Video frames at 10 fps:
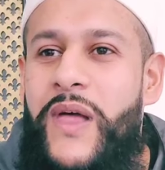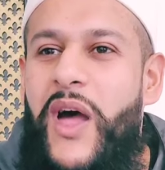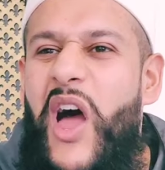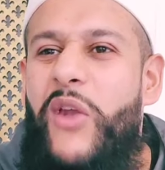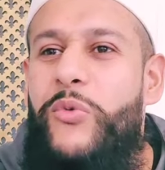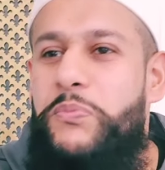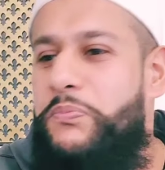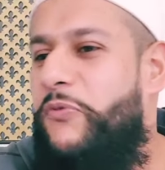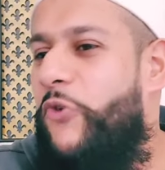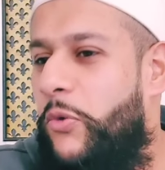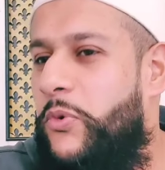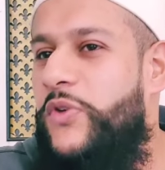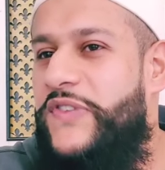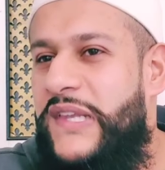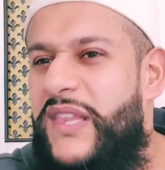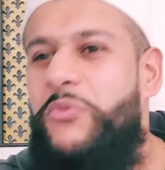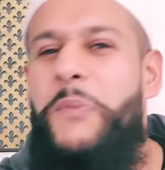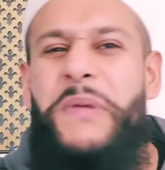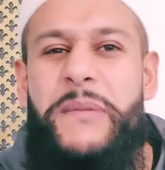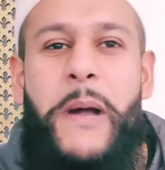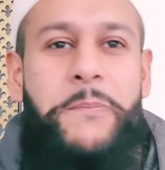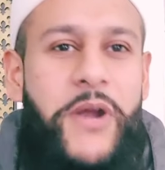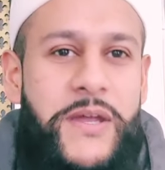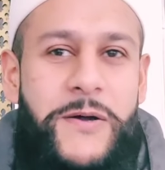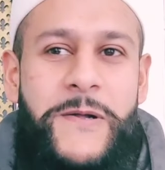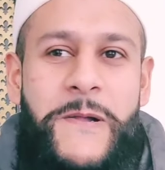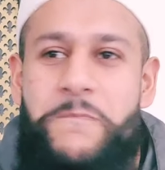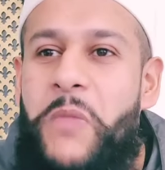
uh, I'll perform ghusl and then repeat my prayer.